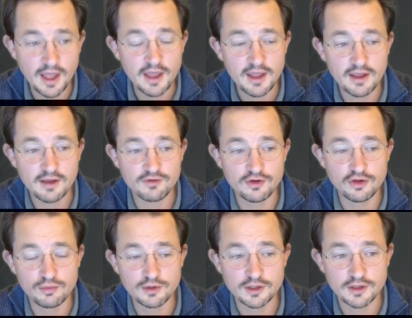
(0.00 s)
If the
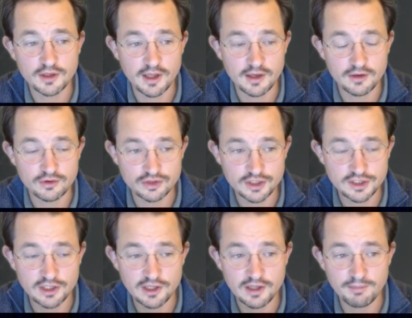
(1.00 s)
human can
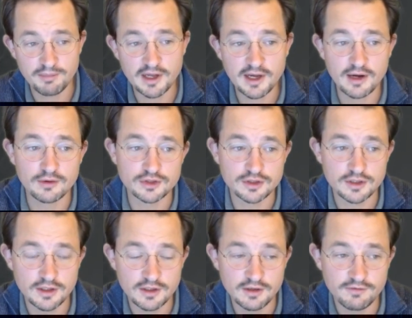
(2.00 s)
consistently pick out
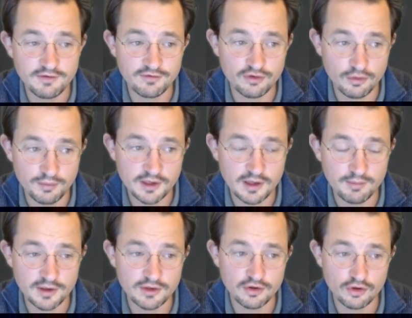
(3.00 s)
the fifth topic and
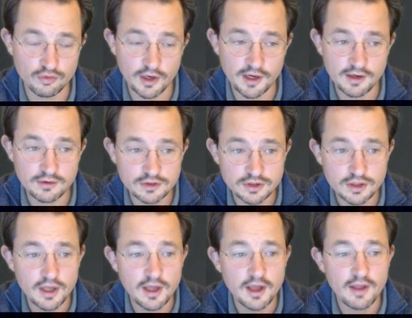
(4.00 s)
pick the odd one out,
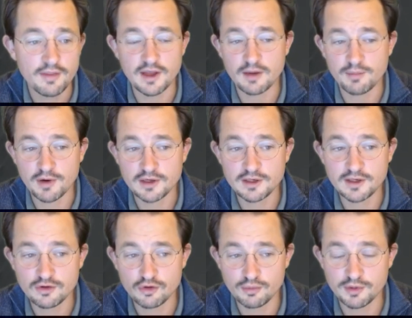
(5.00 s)
then apparently that
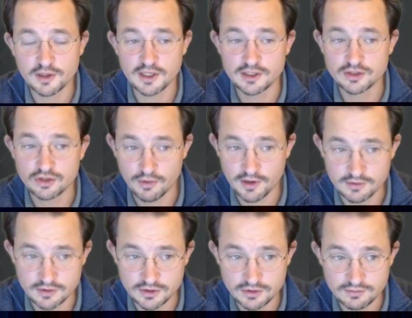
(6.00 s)
topic is
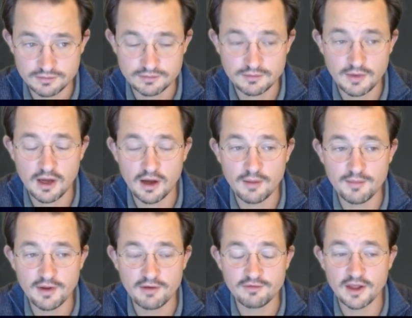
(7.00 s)
coherent.
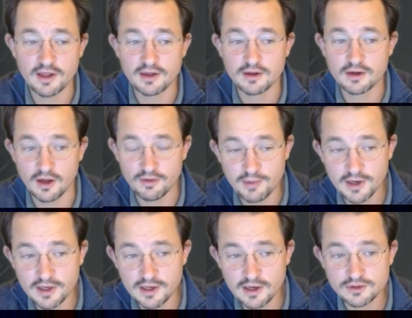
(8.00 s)
If they can't pick it
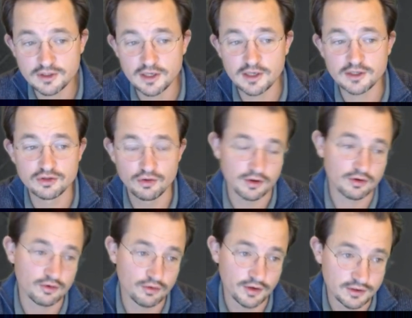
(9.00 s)
out, then it's not a
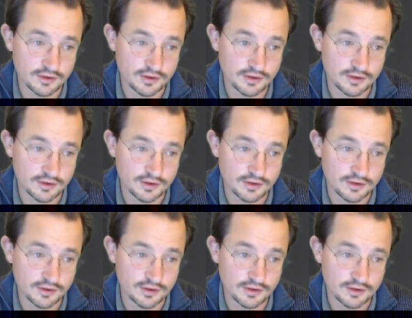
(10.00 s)
coherent